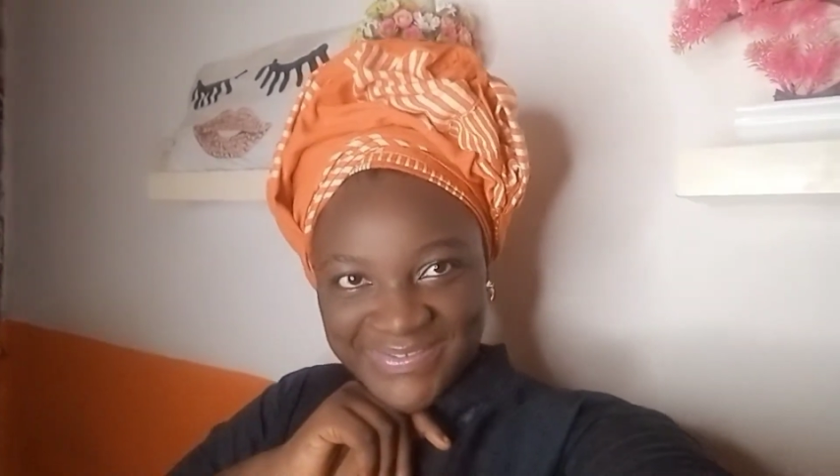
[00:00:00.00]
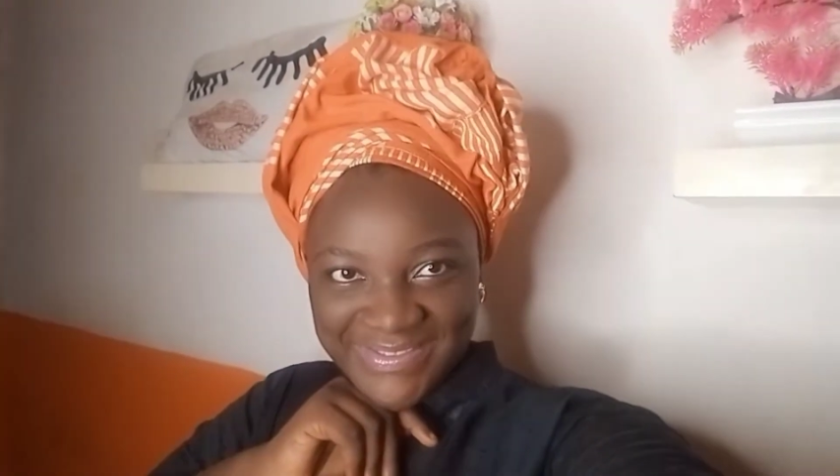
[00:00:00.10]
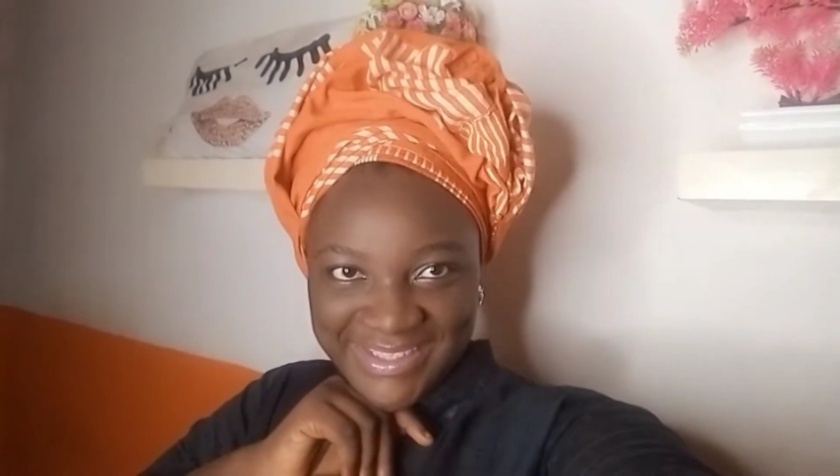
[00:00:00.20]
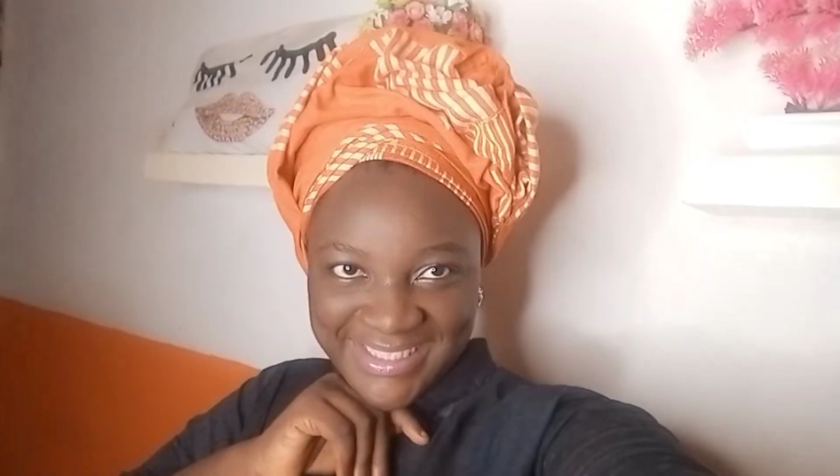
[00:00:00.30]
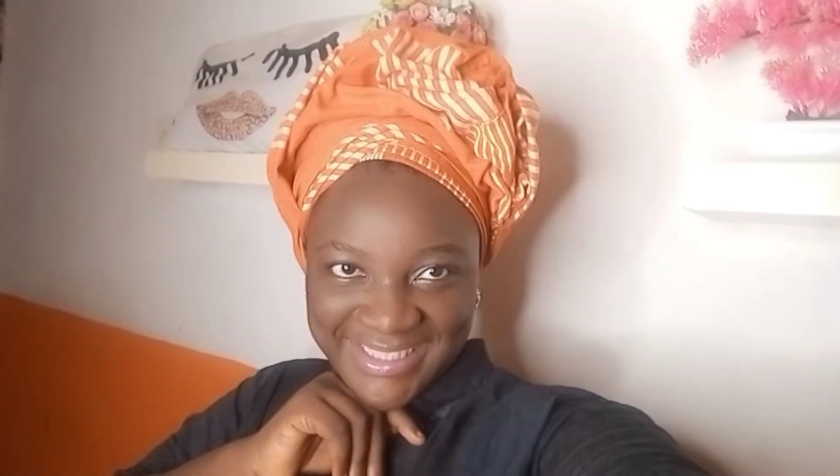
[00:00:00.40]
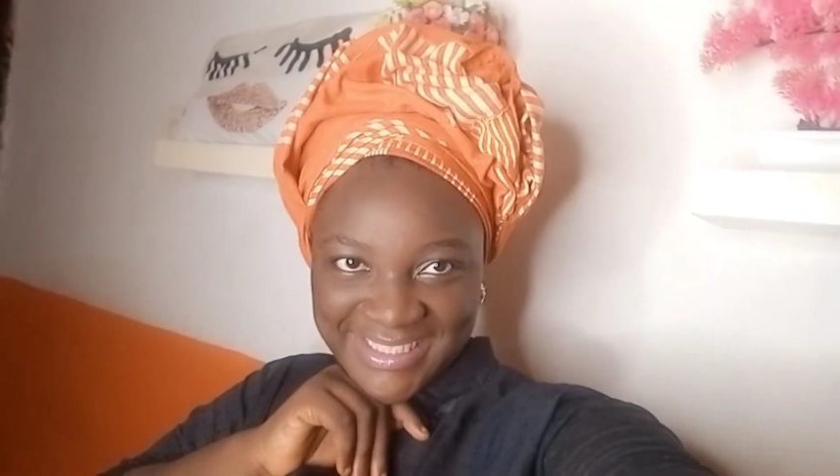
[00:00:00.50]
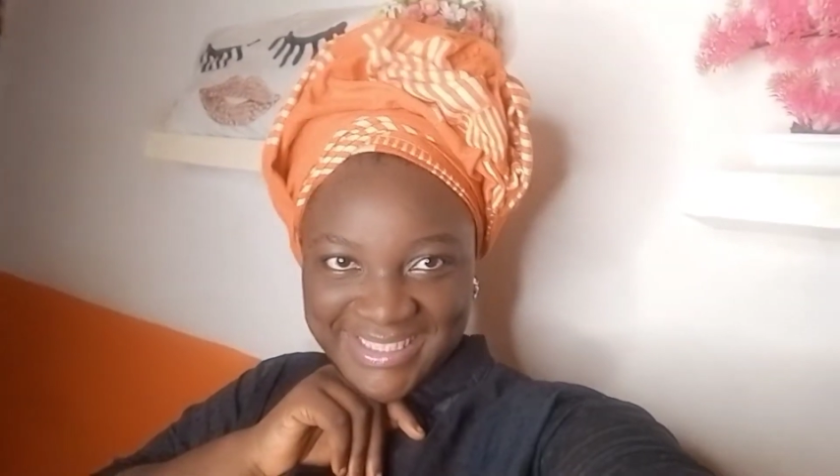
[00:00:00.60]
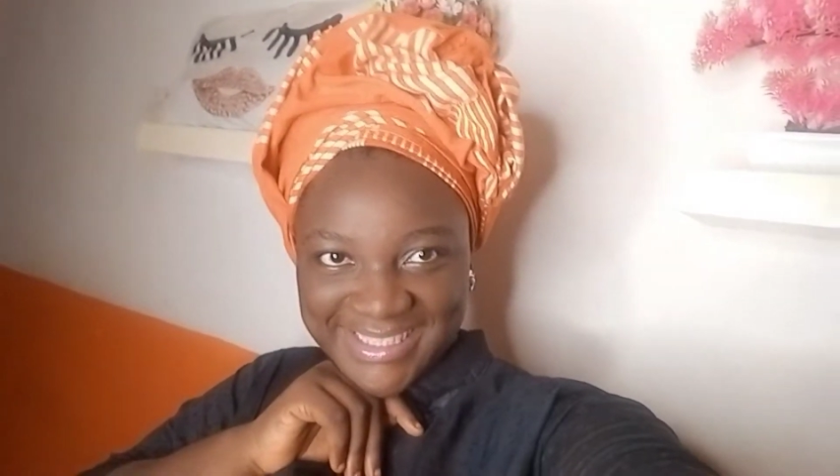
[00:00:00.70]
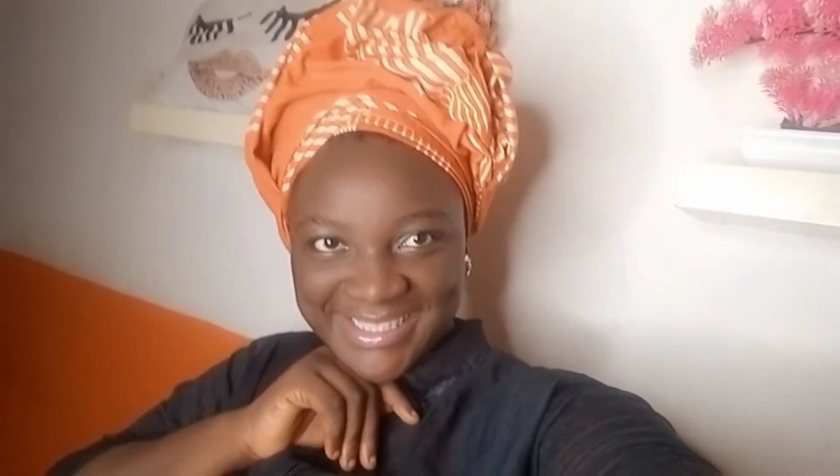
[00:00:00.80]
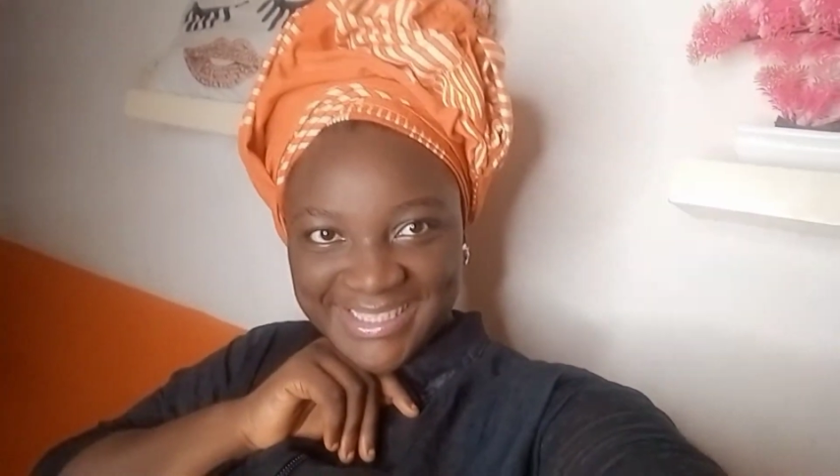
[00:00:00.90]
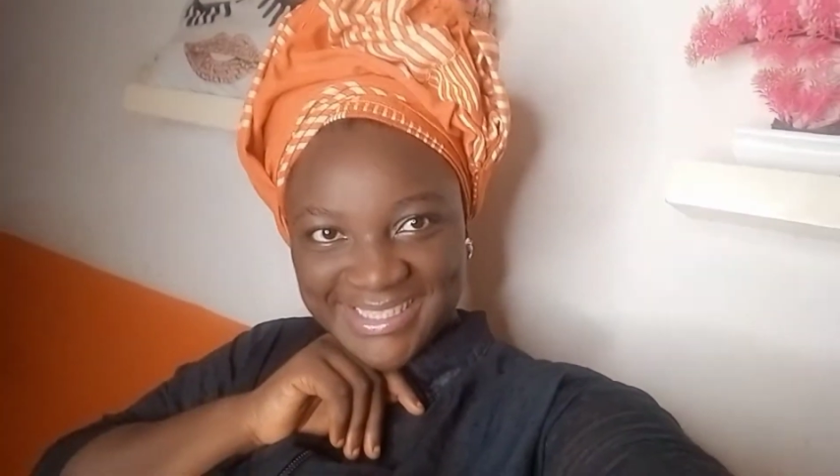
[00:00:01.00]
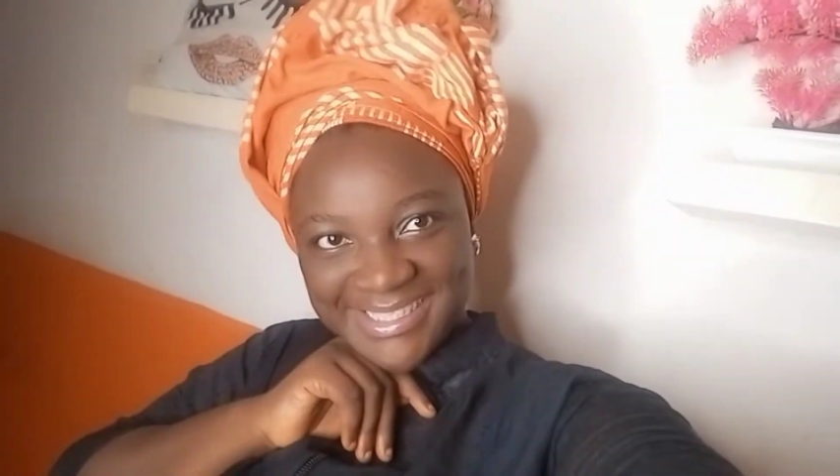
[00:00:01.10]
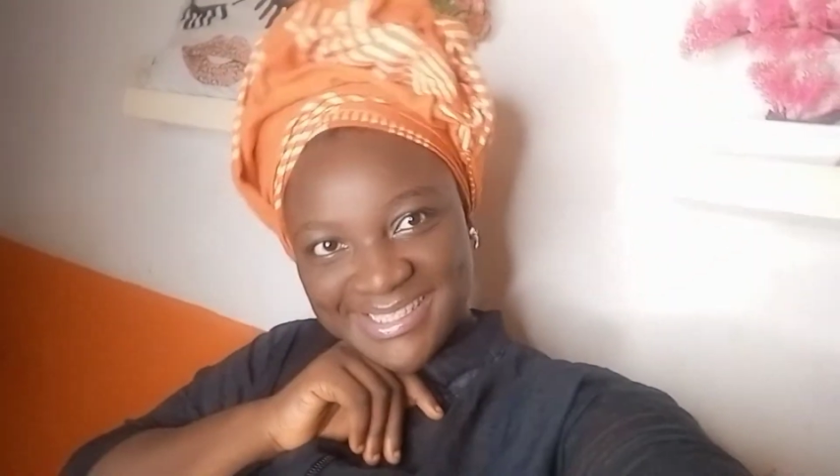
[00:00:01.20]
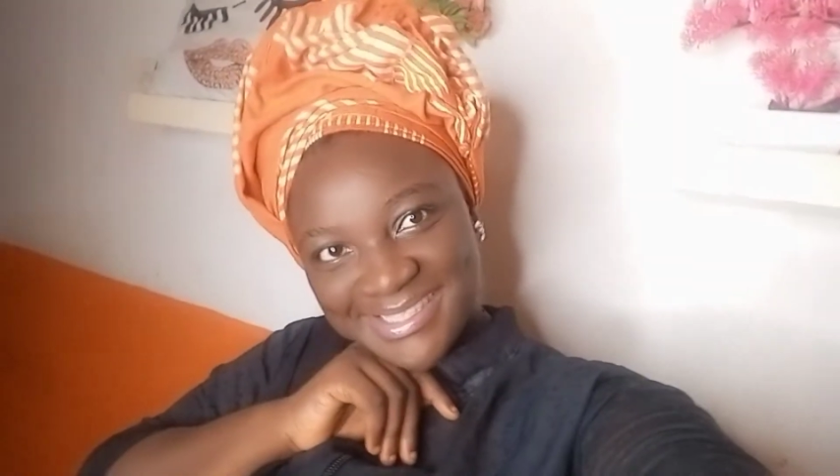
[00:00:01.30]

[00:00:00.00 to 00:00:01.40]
today Gele will